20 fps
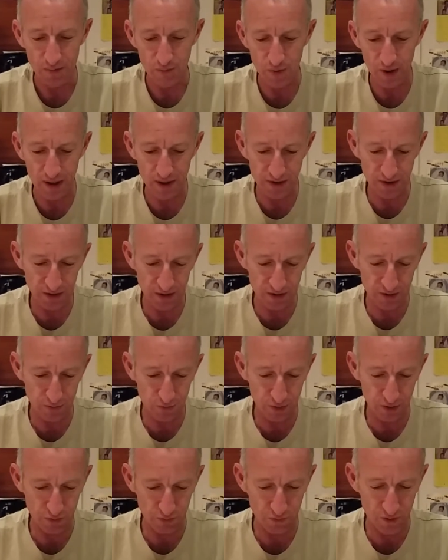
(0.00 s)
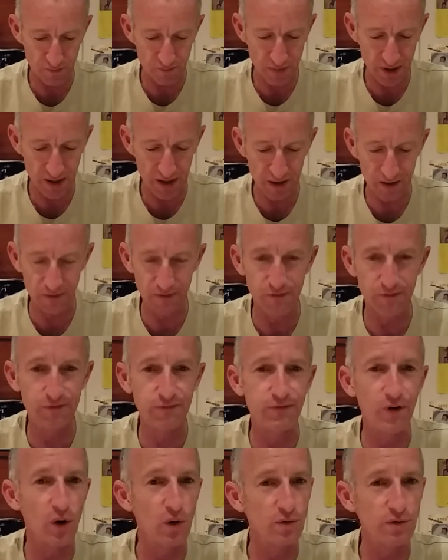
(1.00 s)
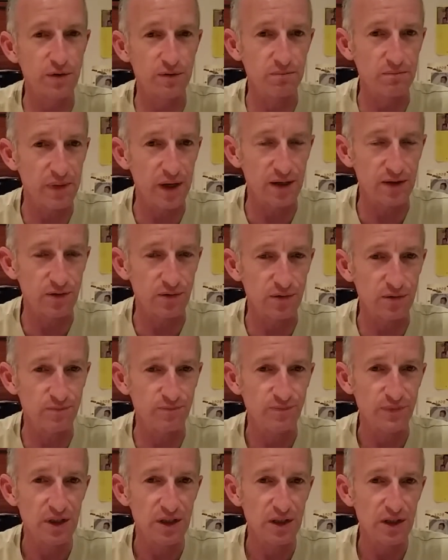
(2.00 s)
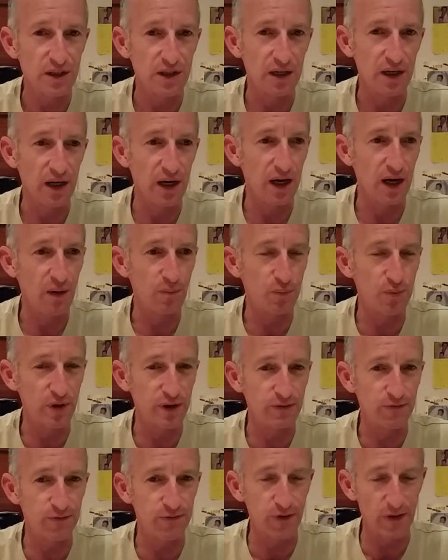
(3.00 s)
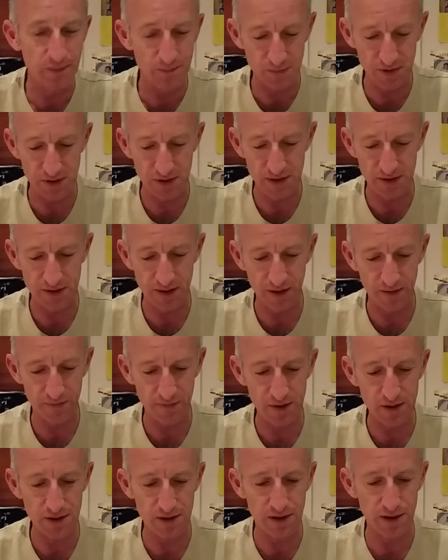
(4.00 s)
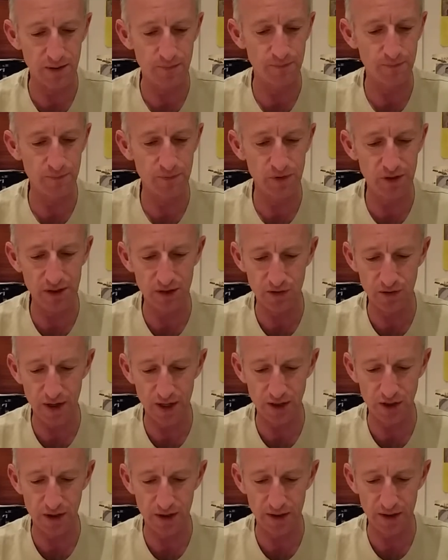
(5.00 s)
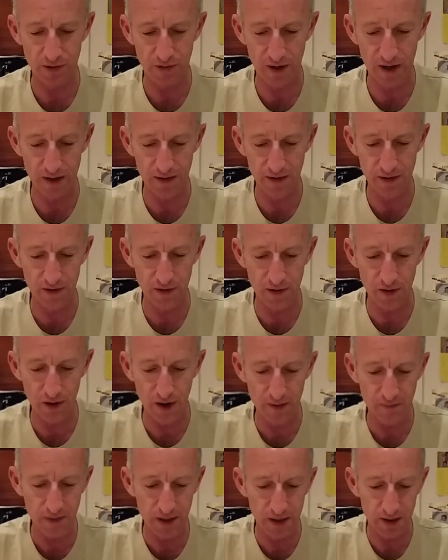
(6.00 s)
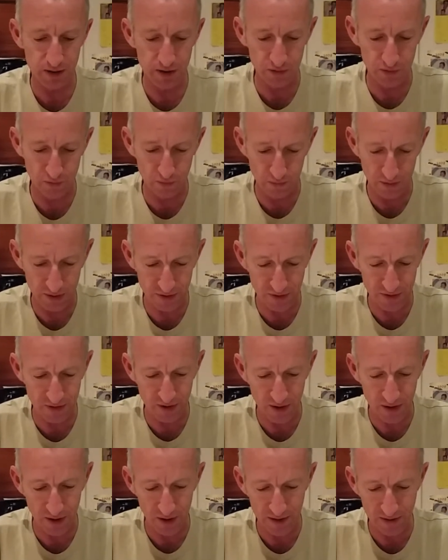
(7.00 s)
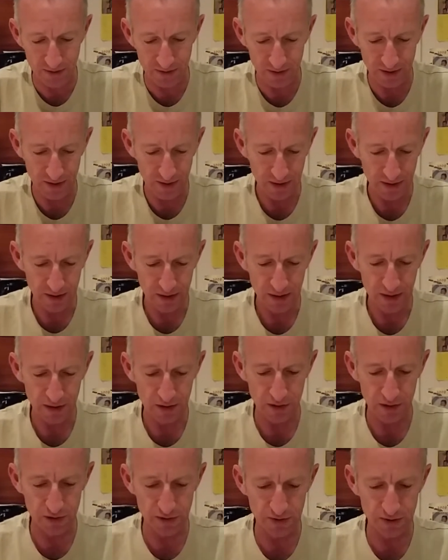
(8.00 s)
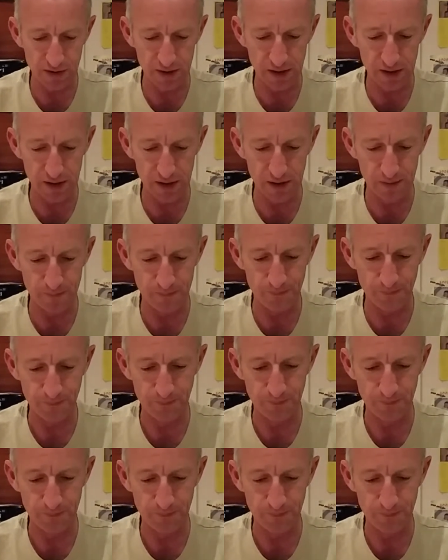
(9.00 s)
bracelets, which were made of folded metal, pretty flimsy stuff. These are actually great. They're a nightmare to size because the